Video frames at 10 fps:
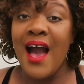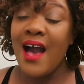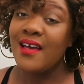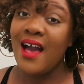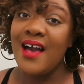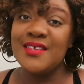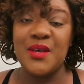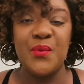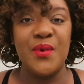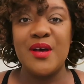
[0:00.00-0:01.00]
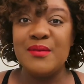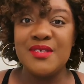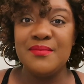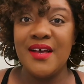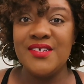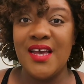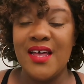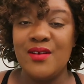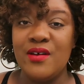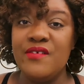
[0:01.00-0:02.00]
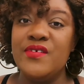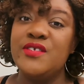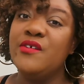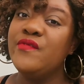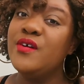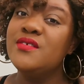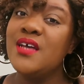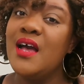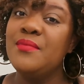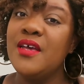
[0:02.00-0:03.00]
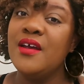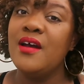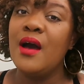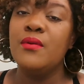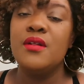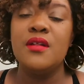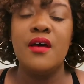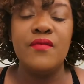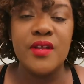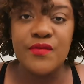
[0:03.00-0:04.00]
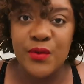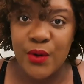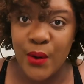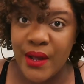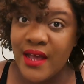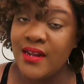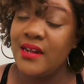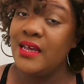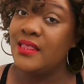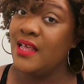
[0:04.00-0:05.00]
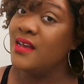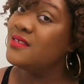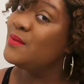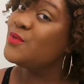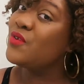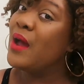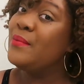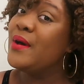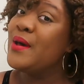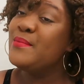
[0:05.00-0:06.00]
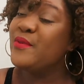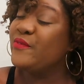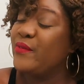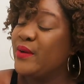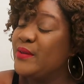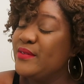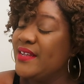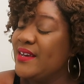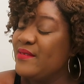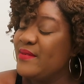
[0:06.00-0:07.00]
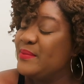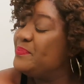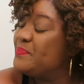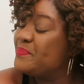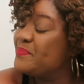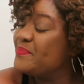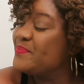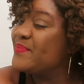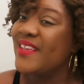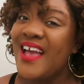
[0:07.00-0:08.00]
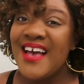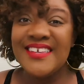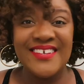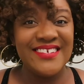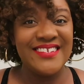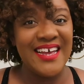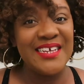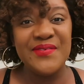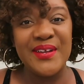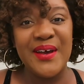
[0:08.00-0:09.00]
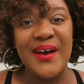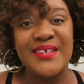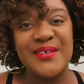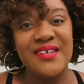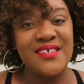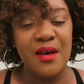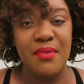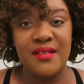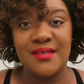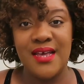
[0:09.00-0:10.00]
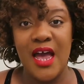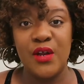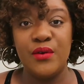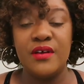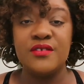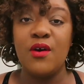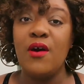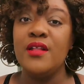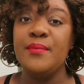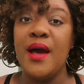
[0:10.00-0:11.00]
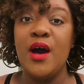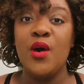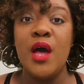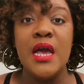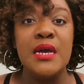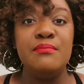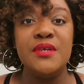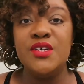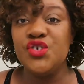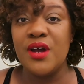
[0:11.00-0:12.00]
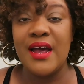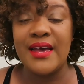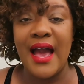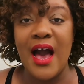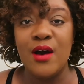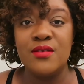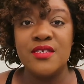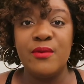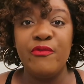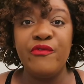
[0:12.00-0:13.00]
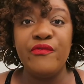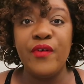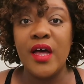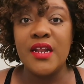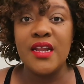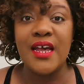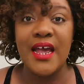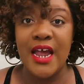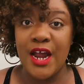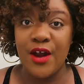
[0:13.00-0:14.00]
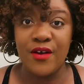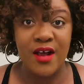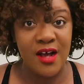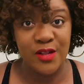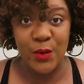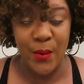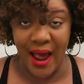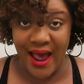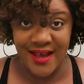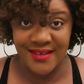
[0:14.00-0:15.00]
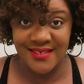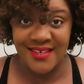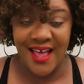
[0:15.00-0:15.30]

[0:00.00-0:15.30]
Hi guys, and welcome to my channel. If it's your first time here, I would love it if you go ahead and hit that subscribe button before you leave. So today's video, as you can tell by the title, is all about me trying out some fun hair color wax,